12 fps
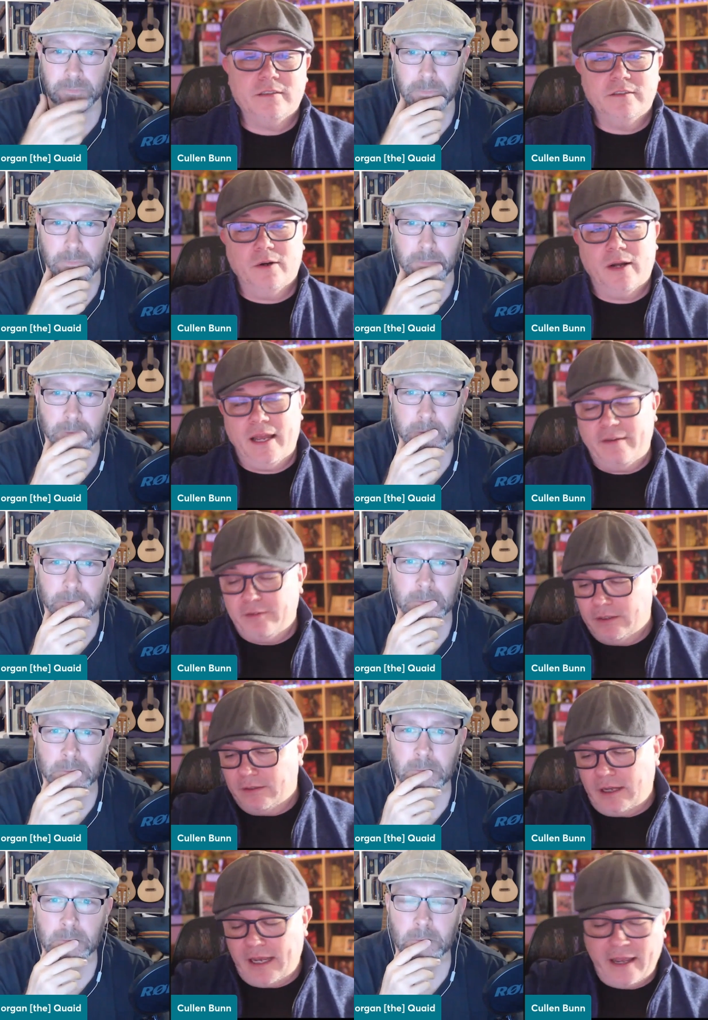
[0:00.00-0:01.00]
Speaker 1: you know, I have
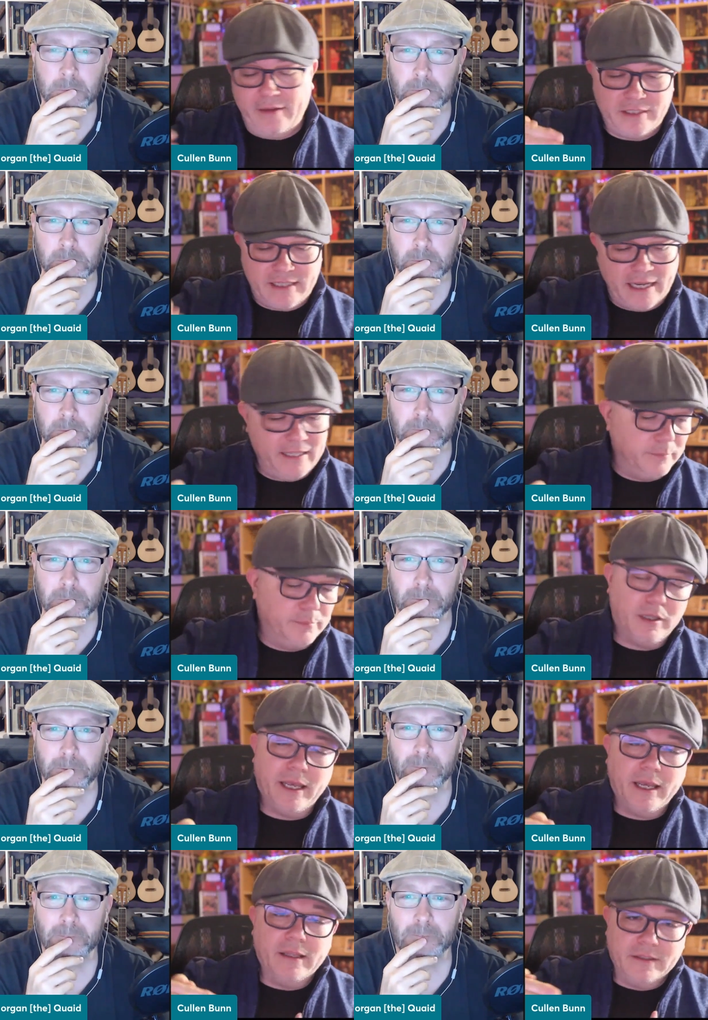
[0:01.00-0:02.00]
a, I have a daily
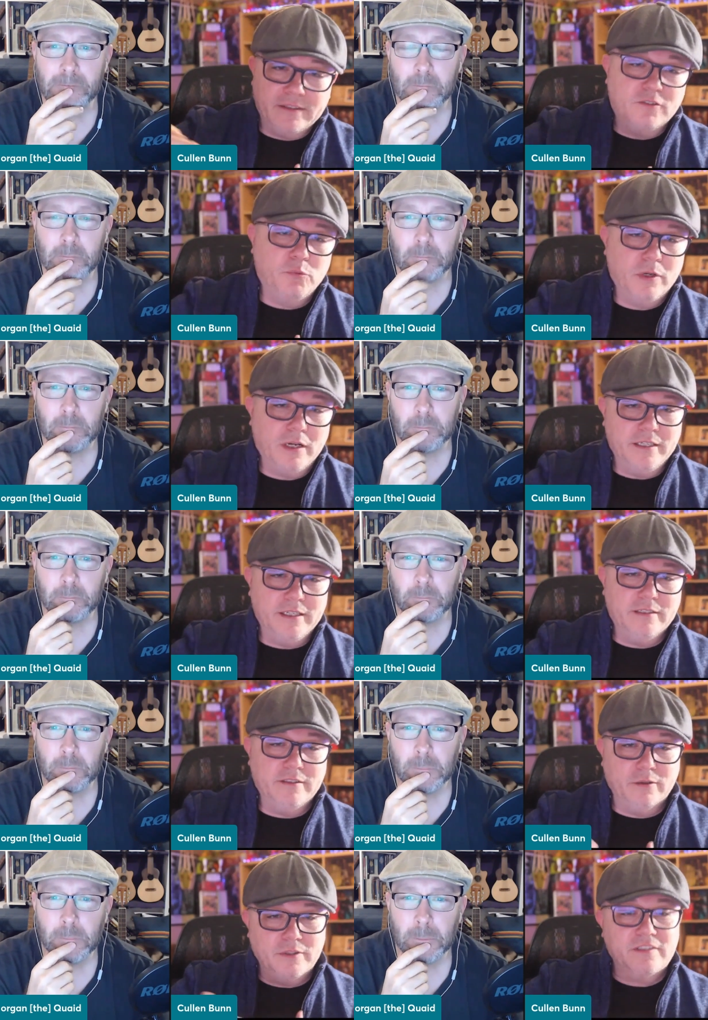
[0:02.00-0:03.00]
plan. This is what I need.
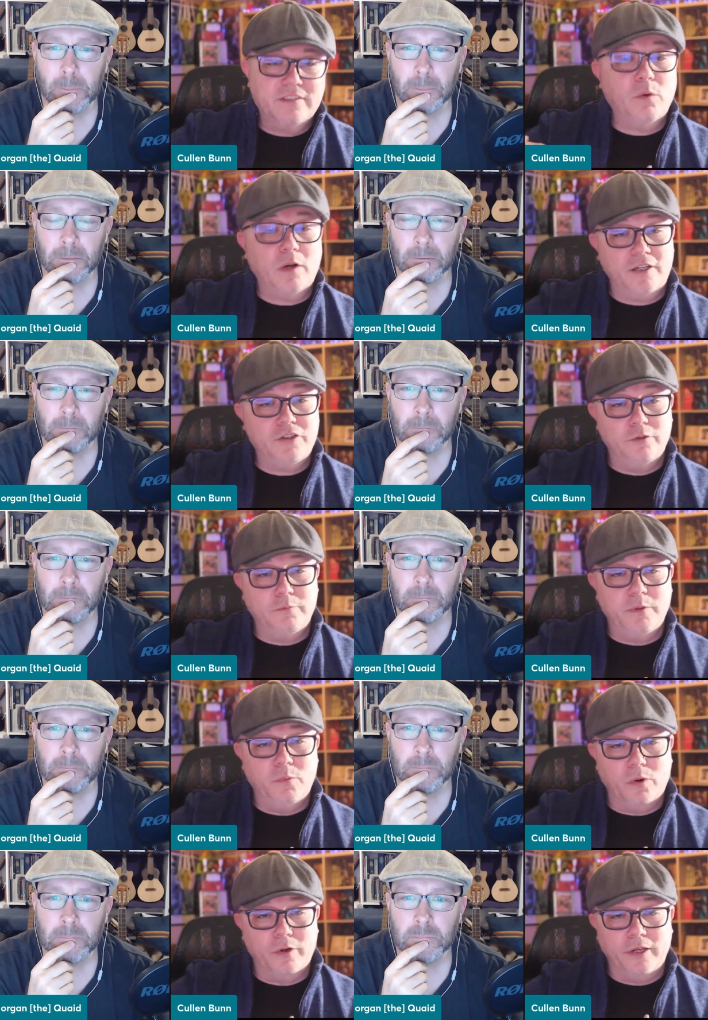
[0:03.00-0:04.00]
You know, this is what I should be
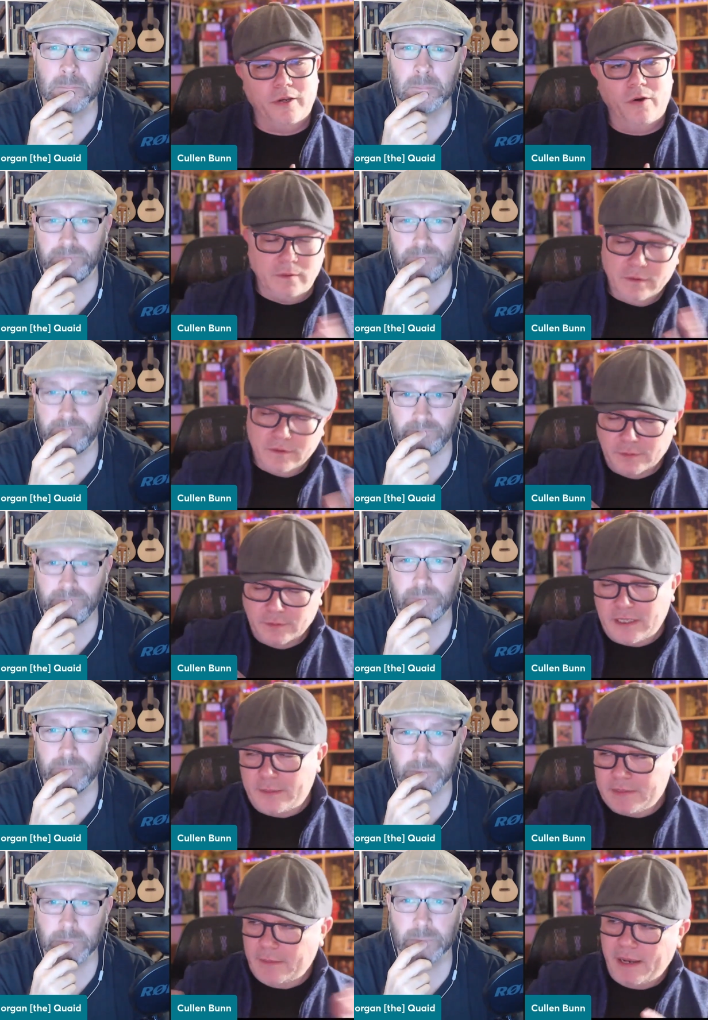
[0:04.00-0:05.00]
working on.
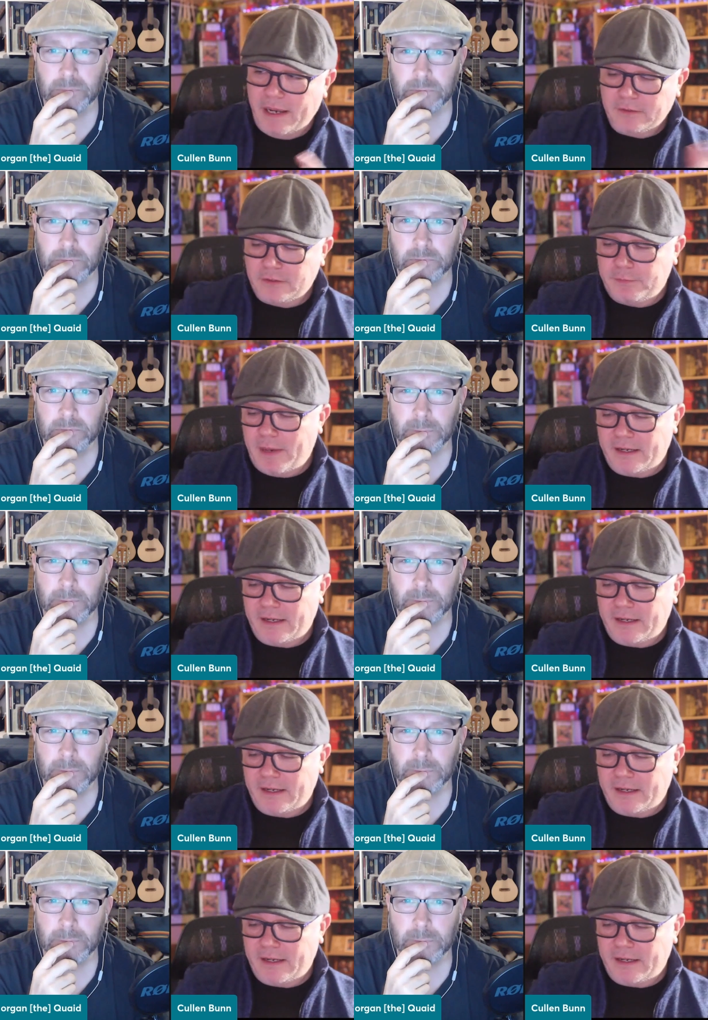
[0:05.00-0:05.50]
Sometimes I bounce back